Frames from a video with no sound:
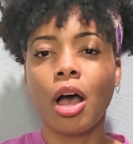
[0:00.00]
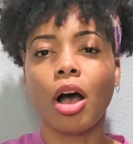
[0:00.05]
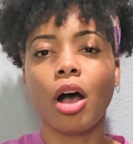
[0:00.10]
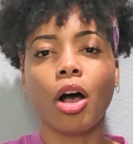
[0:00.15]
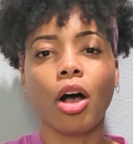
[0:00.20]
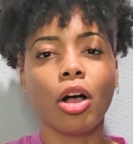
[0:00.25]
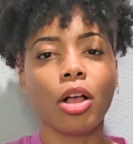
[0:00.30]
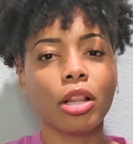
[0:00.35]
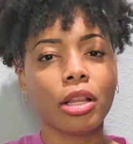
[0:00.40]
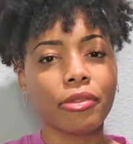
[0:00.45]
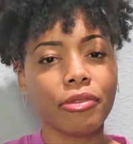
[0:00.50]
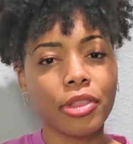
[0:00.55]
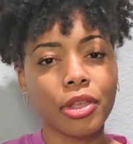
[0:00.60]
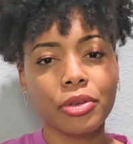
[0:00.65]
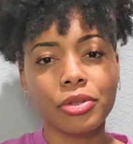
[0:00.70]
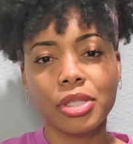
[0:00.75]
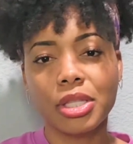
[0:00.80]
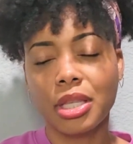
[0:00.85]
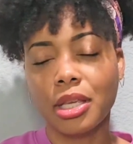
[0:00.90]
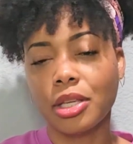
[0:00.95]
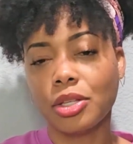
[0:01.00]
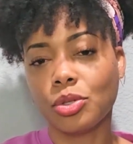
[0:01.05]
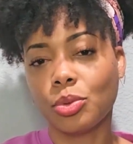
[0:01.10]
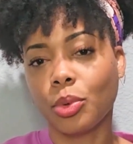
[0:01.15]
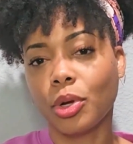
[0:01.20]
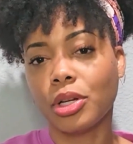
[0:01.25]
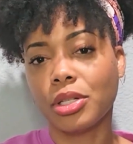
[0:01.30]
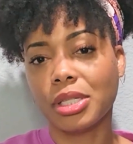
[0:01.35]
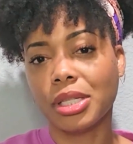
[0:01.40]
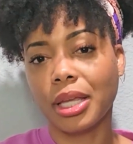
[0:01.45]
All of those things
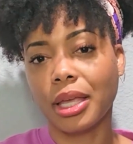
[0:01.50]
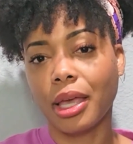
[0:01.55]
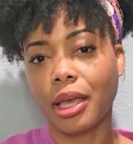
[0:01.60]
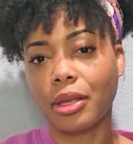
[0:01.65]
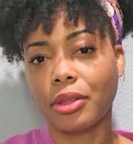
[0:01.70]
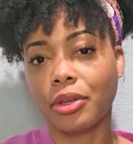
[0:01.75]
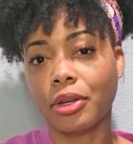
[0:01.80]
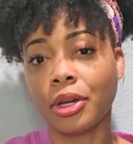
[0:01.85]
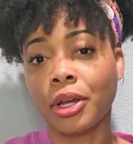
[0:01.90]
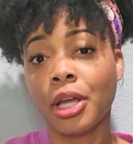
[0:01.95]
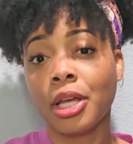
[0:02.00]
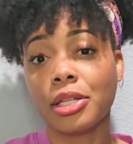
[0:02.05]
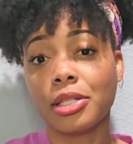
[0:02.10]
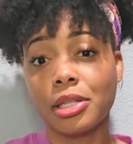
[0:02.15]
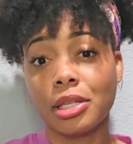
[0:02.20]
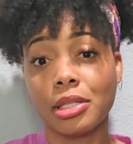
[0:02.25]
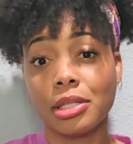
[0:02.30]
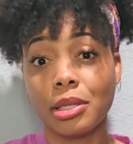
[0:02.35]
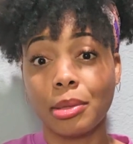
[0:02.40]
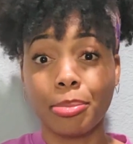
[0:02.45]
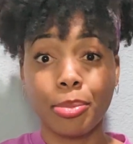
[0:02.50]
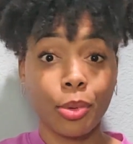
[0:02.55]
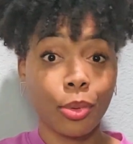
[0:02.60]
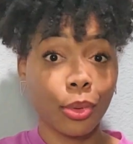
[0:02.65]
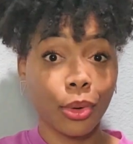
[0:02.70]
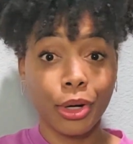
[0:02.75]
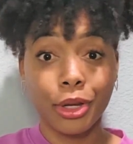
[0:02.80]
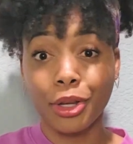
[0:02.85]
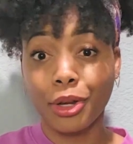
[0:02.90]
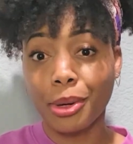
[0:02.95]
work together to
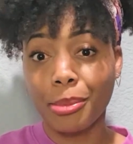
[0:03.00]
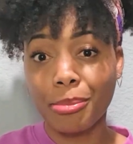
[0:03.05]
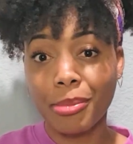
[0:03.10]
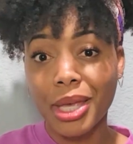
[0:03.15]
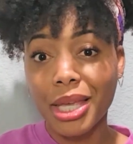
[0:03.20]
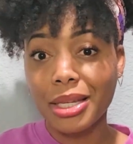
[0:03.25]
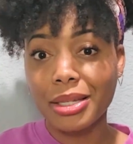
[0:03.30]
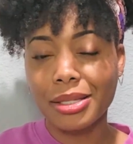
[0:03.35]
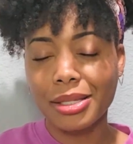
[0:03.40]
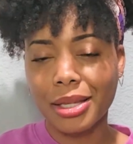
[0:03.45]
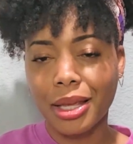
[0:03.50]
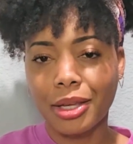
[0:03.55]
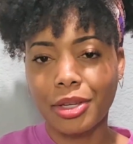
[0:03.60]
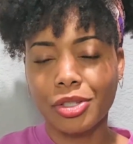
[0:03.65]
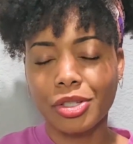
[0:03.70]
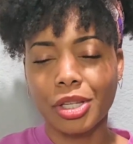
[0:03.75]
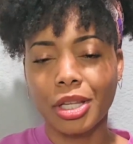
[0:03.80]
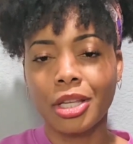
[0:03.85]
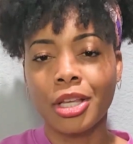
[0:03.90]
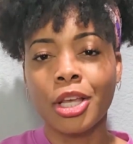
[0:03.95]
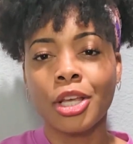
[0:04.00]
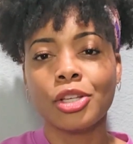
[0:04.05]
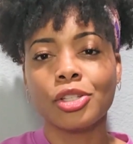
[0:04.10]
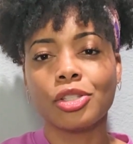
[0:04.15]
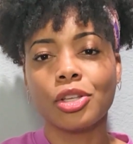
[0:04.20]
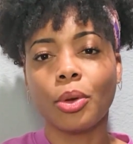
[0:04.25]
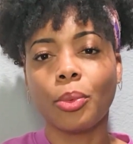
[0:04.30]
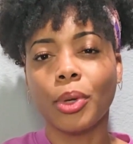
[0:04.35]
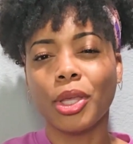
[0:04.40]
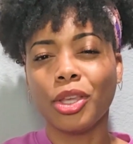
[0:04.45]
support your midsection.
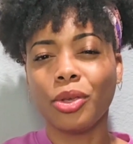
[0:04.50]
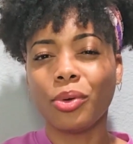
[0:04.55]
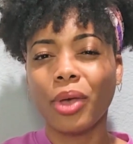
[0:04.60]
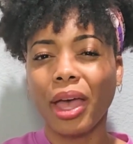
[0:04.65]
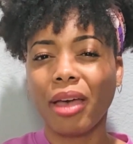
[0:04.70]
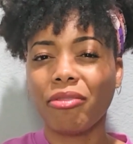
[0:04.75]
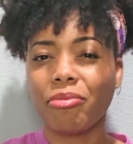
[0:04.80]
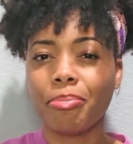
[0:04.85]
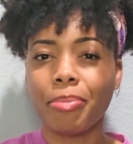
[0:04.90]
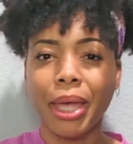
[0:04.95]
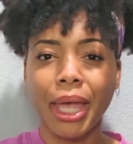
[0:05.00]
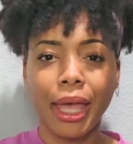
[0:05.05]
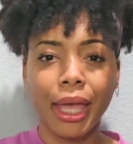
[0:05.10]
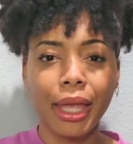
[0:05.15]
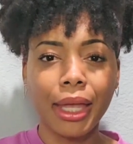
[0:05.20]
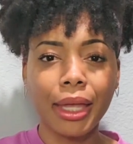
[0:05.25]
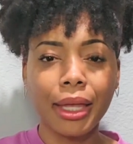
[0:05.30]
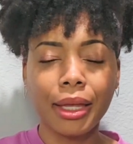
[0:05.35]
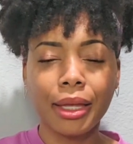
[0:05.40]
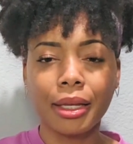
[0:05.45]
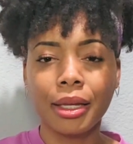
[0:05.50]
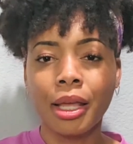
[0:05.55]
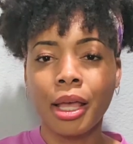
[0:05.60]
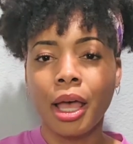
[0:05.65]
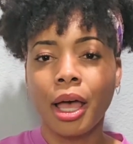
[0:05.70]
So when you have pain